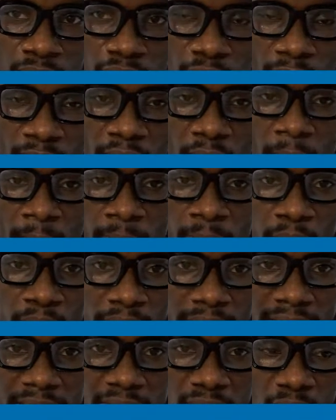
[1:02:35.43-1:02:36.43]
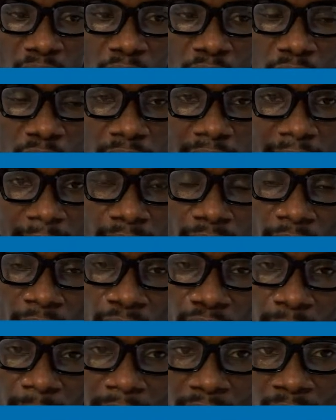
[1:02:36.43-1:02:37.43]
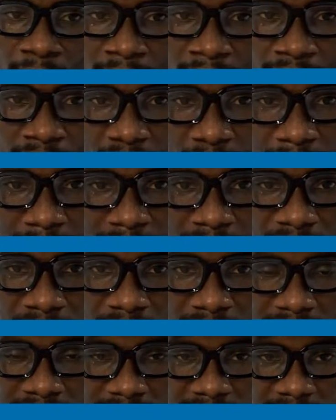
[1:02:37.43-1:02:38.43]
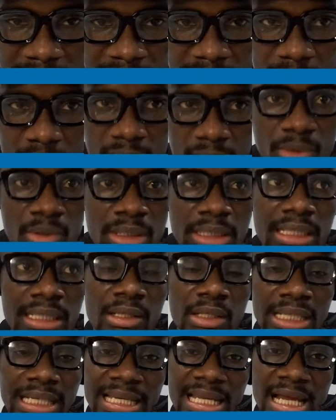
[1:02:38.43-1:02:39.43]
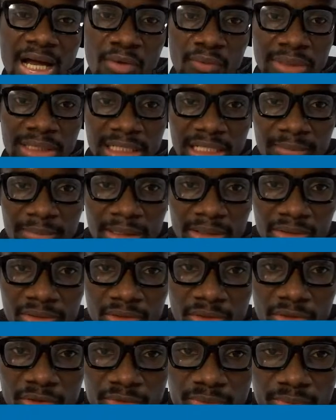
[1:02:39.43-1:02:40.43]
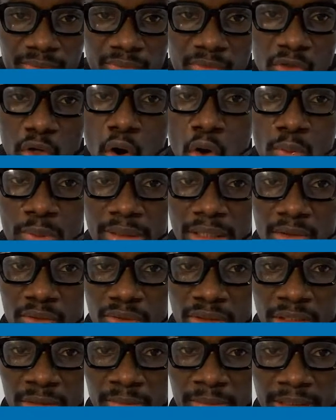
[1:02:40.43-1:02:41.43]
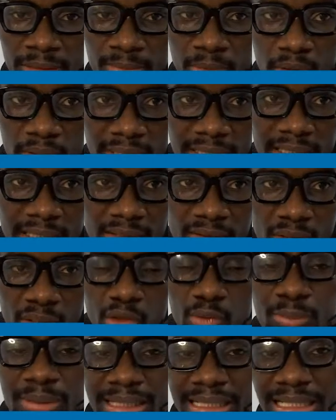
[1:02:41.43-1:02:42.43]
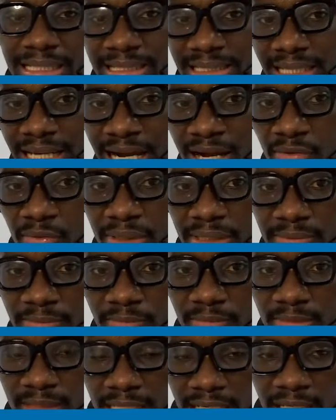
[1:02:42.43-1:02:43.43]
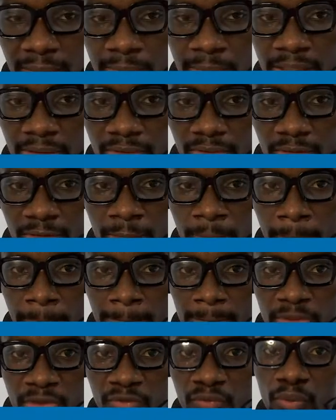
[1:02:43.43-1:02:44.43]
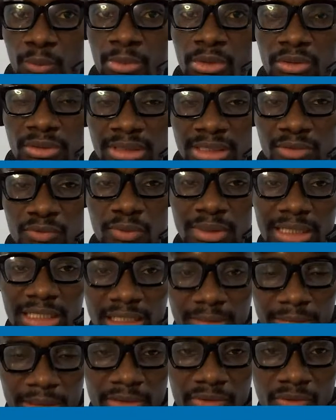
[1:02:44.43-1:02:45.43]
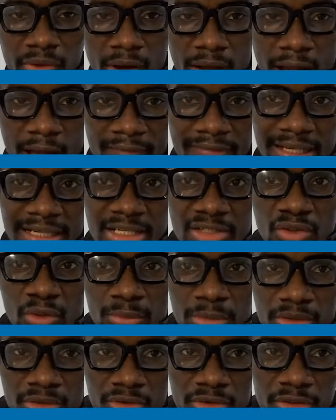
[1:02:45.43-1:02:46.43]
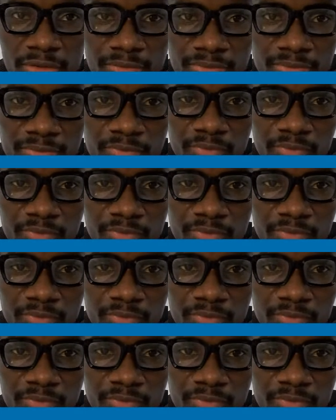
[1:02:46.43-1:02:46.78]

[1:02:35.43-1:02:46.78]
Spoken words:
form plugin, or I recommend doing this either with Elementor or with the Gutenberg block editor. It will be easier with Elementor. So if you build it with Elementor, after the submission,